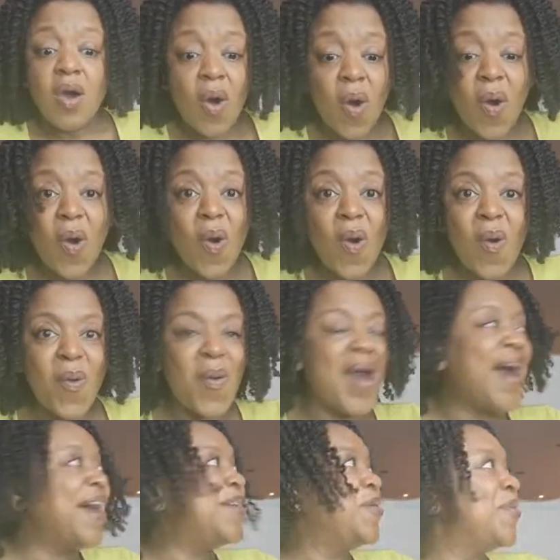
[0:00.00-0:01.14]
Oh,
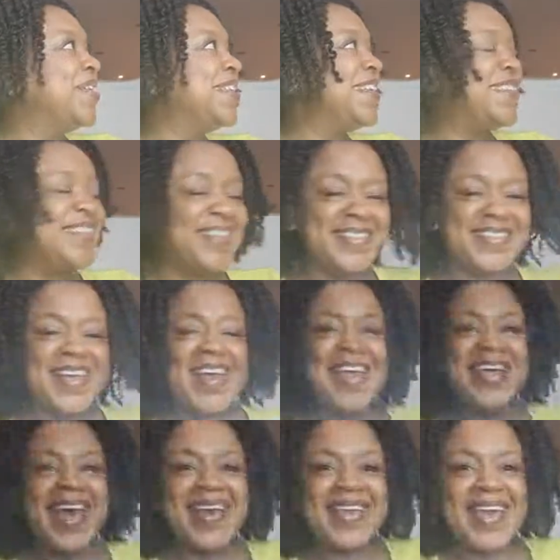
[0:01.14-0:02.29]
I know what this is.
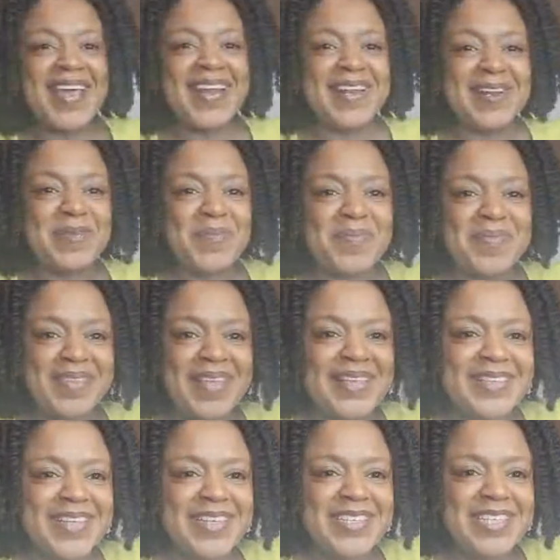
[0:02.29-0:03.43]
Again,
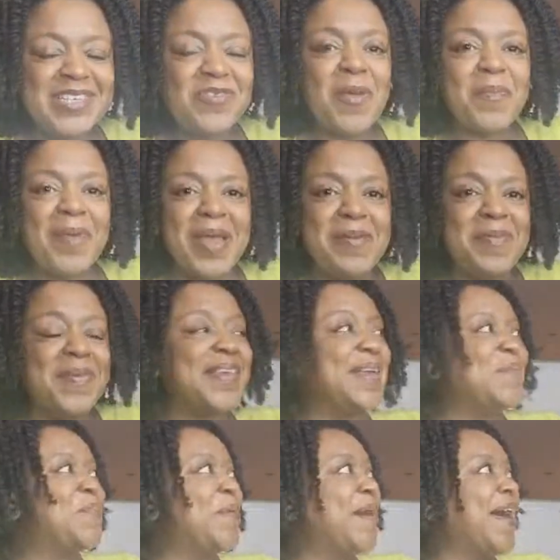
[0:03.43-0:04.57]
this is for baby,
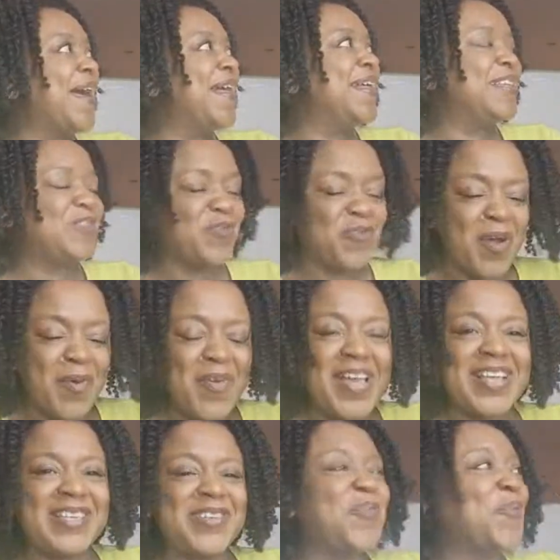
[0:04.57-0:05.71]
but it's for
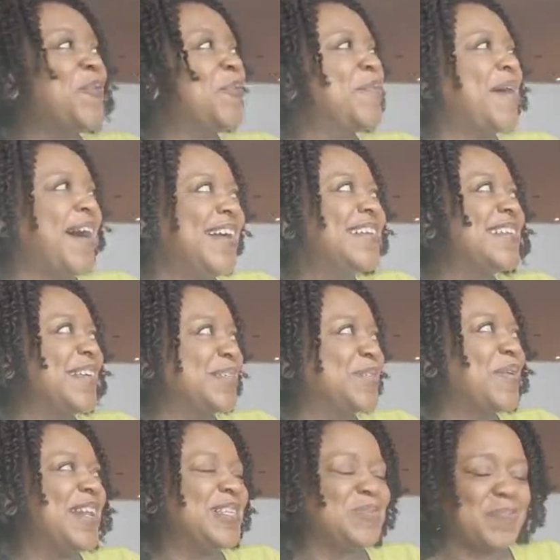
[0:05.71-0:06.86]
it's for us as
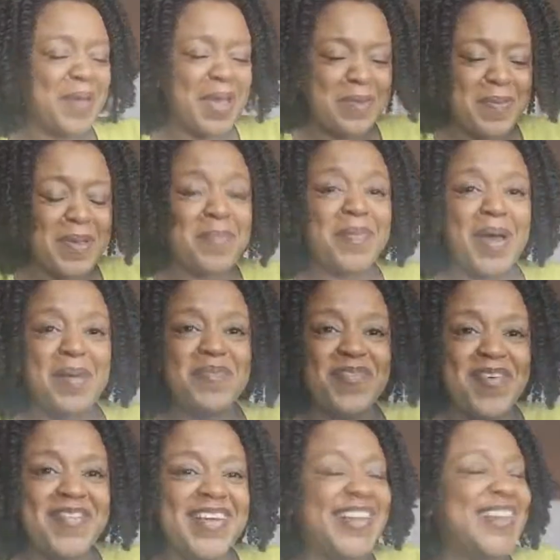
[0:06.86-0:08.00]
well as baby. But I'm
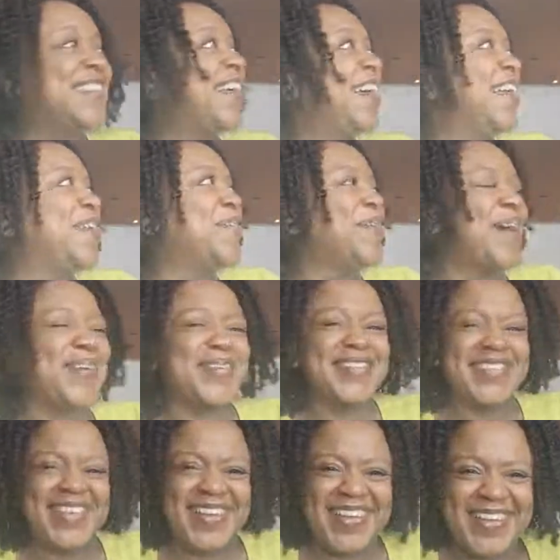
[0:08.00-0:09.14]
very excited
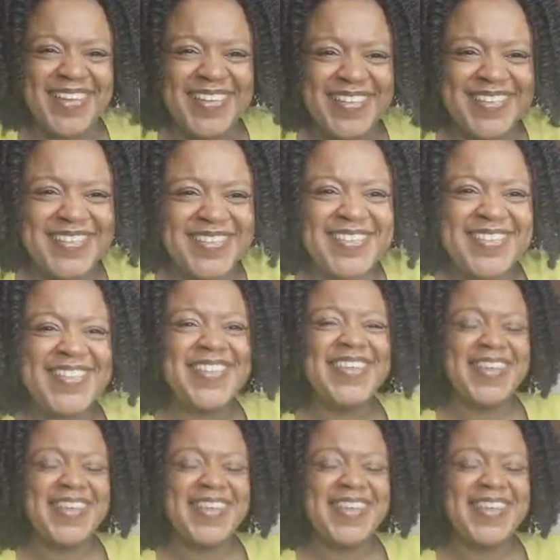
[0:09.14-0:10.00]
about this.